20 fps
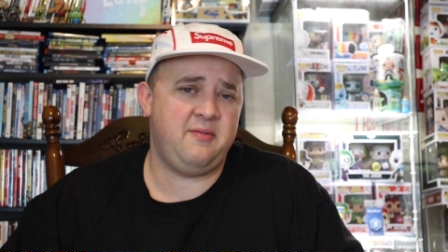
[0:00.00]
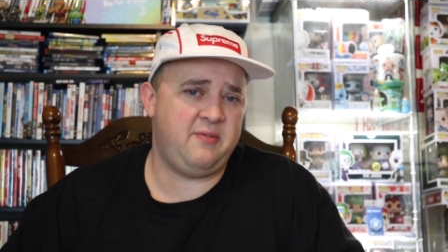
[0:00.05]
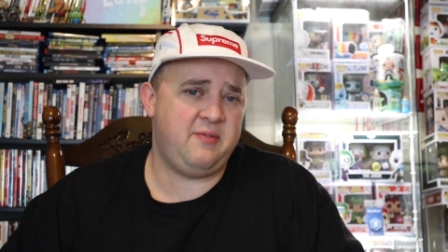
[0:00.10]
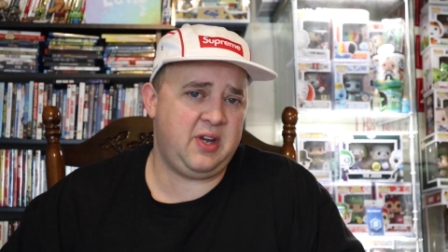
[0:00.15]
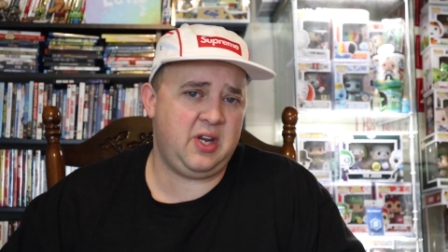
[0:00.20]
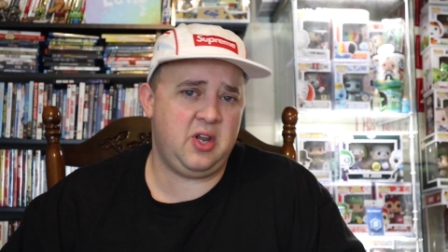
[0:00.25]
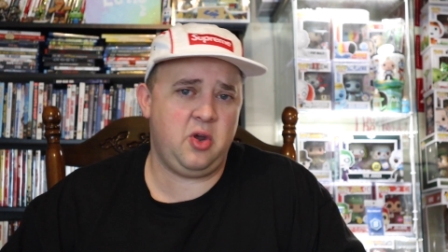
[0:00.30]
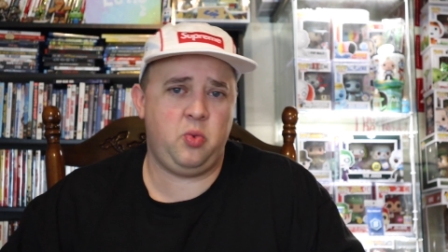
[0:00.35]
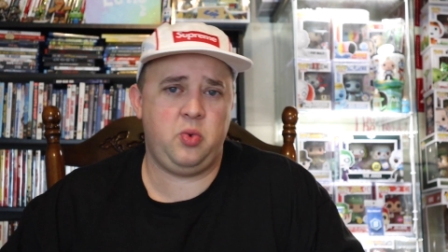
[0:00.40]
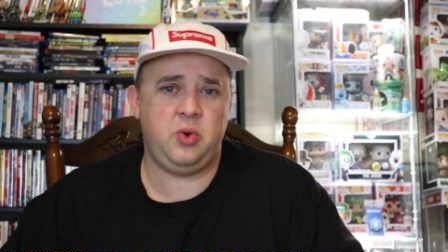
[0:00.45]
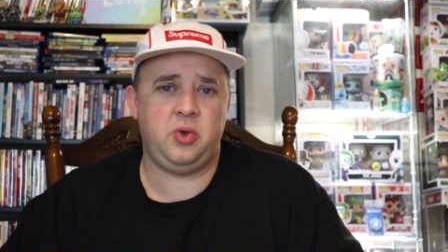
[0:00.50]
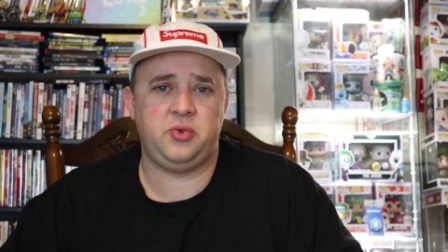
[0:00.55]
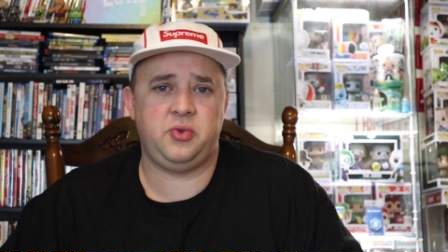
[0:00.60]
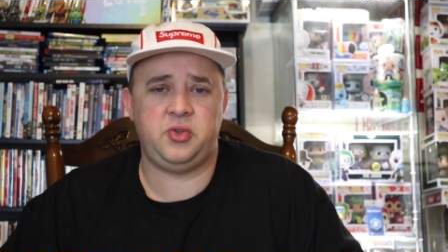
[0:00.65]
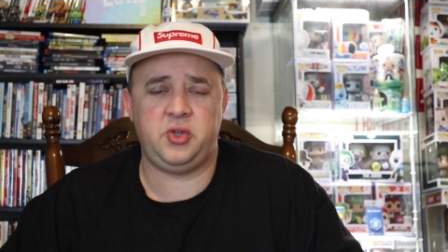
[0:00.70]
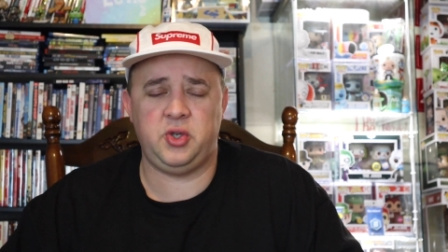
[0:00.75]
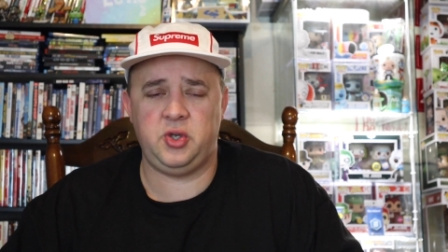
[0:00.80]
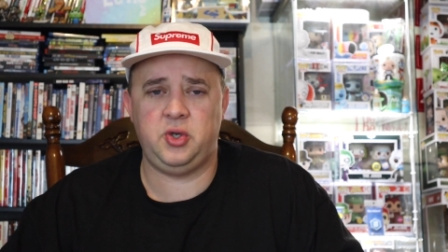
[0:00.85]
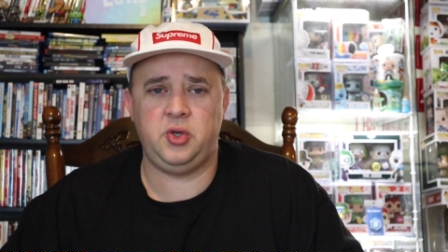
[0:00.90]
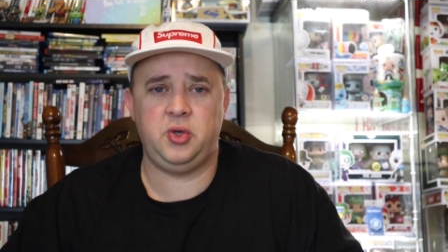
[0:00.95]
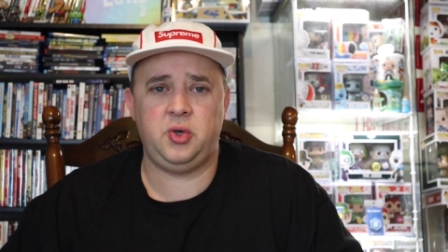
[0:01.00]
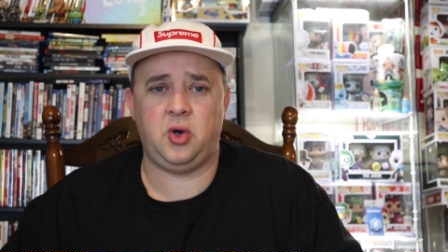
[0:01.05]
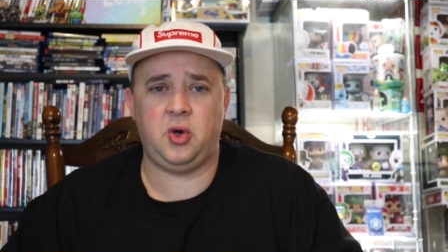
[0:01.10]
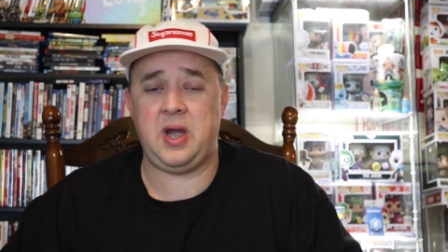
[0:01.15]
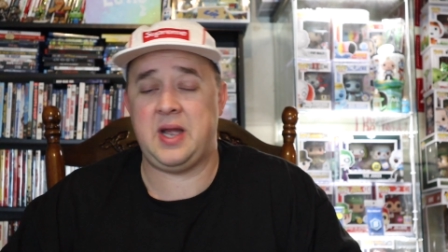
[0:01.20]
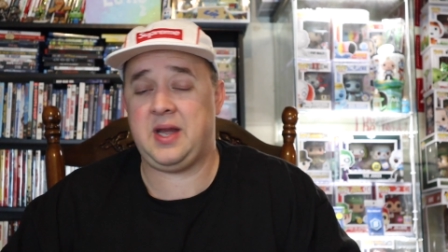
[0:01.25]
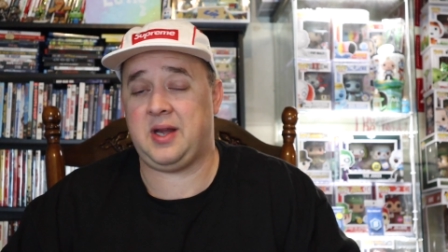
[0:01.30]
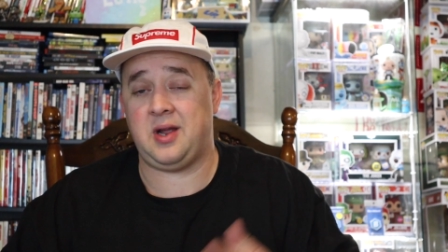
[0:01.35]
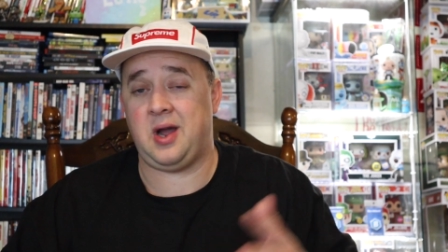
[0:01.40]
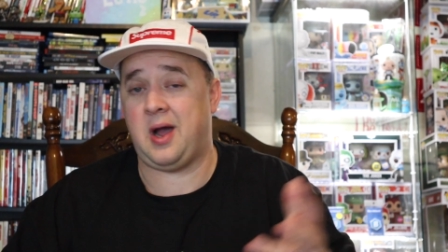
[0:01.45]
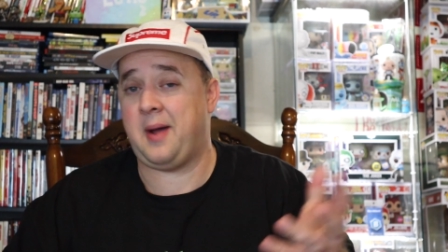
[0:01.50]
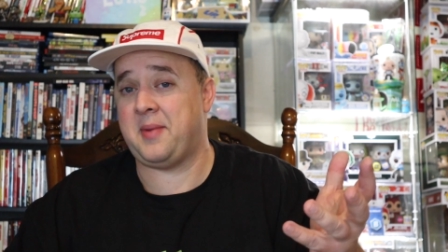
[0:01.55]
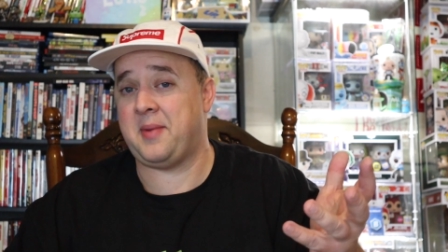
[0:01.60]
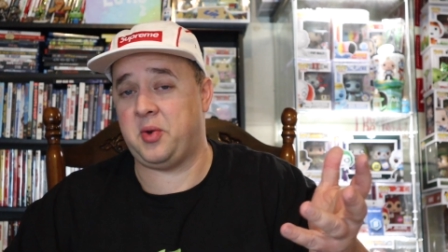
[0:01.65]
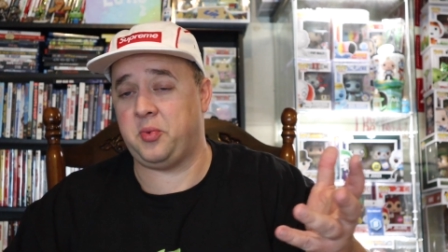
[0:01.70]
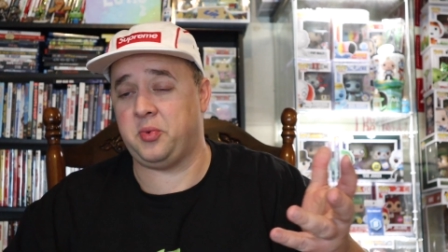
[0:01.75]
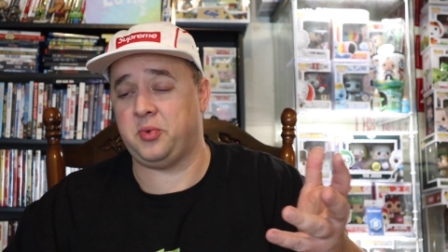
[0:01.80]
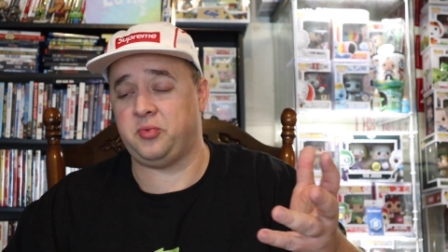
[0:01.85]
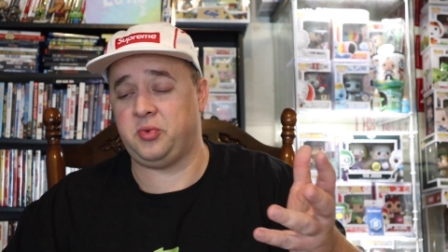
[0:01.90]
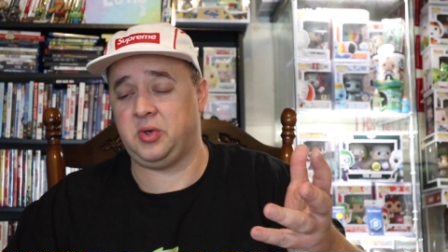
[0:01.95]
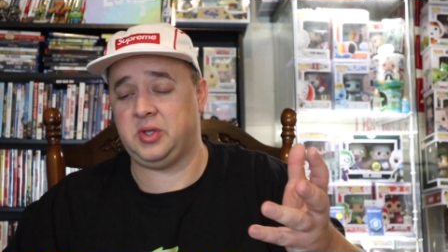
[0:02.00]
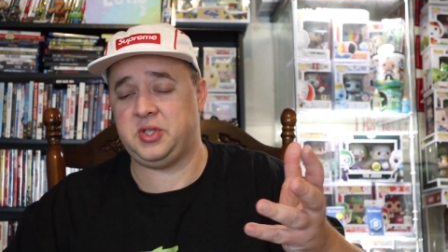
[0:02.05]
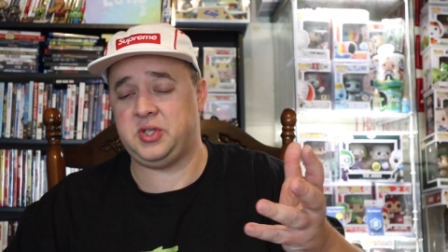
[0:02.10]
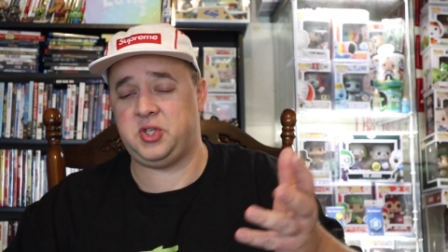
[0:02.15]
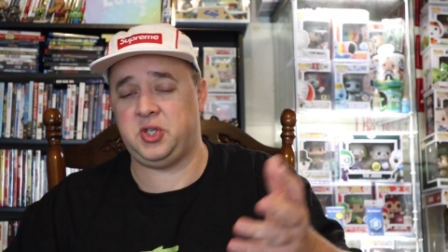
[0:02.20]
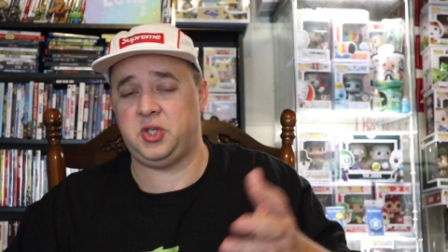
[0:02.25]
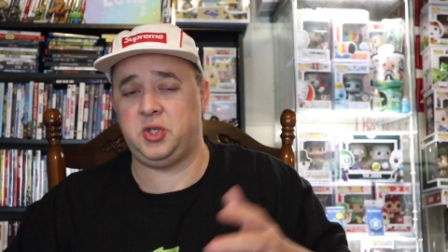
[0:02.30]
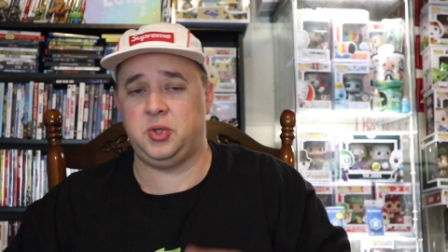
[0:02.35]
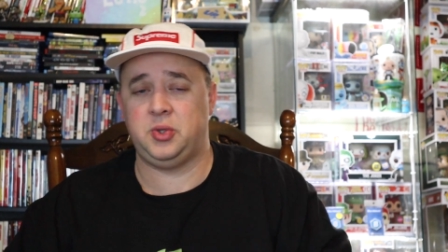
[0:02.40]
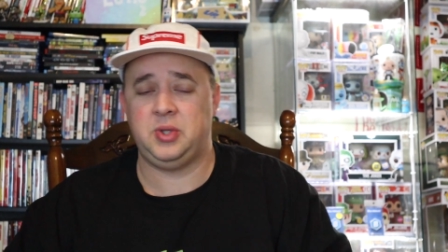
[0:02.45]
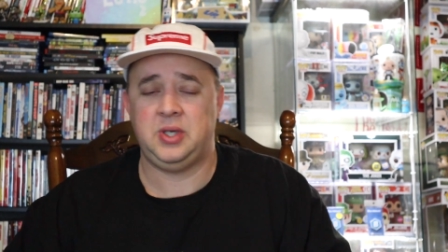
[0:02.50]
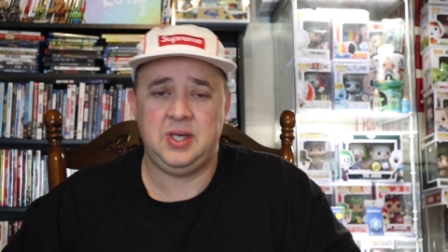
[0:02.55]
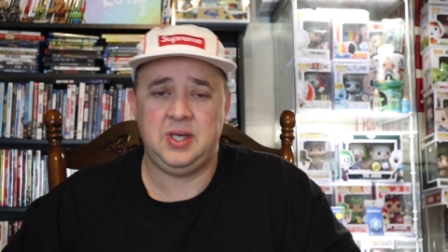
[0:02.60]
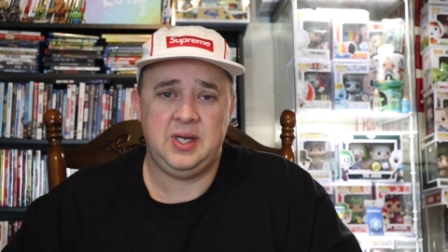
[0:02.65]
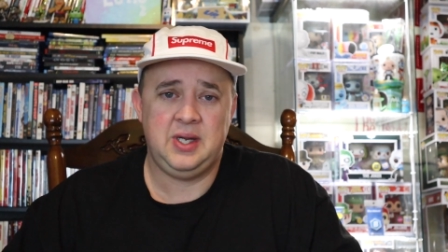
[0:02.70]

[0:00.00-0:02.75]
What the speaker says: video will do, or any comment will really do.